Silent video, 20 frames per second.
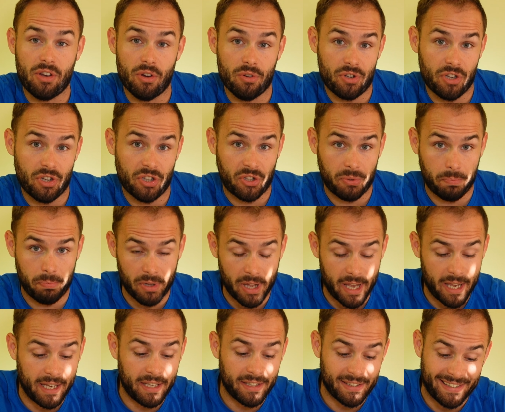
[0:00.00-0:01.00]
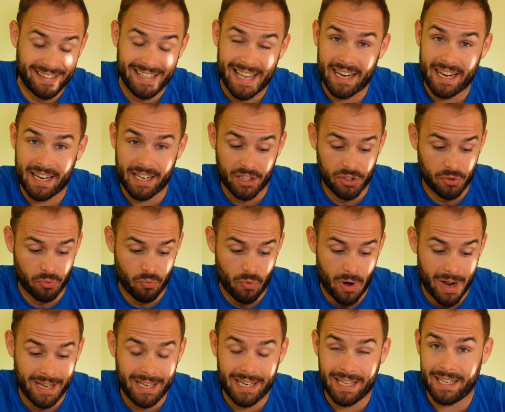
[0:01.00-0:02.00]
your display settings
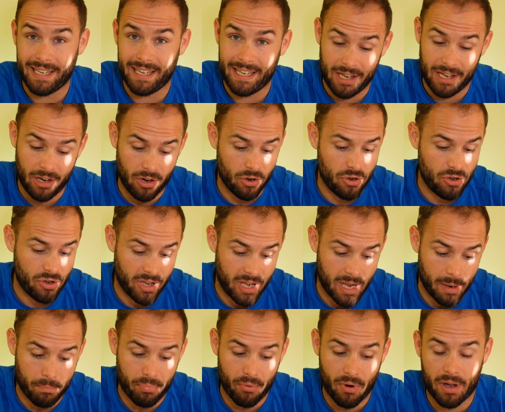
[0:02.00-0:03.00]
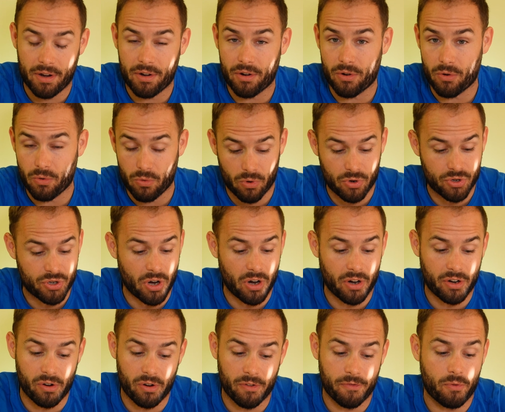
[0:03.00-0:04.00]
right in here. You can get brighter or
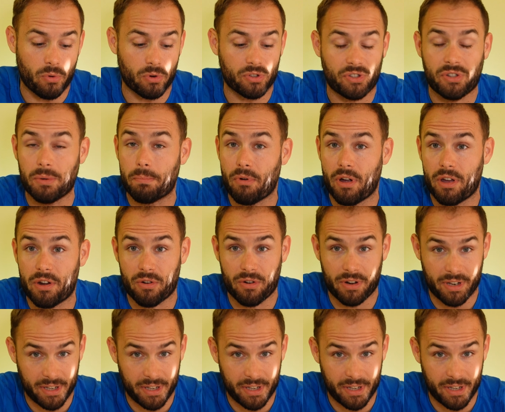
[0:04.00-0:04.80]
darker. Of course, the brighter it